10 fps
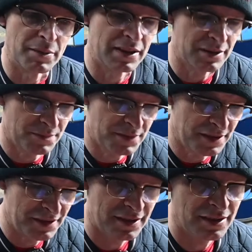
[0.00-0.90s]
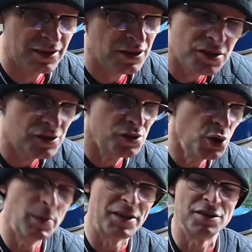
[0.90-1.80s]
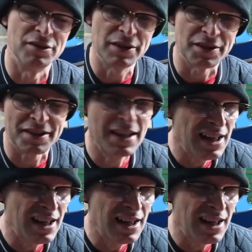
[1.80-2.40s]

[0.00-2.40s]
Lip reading: They are just almost too fast.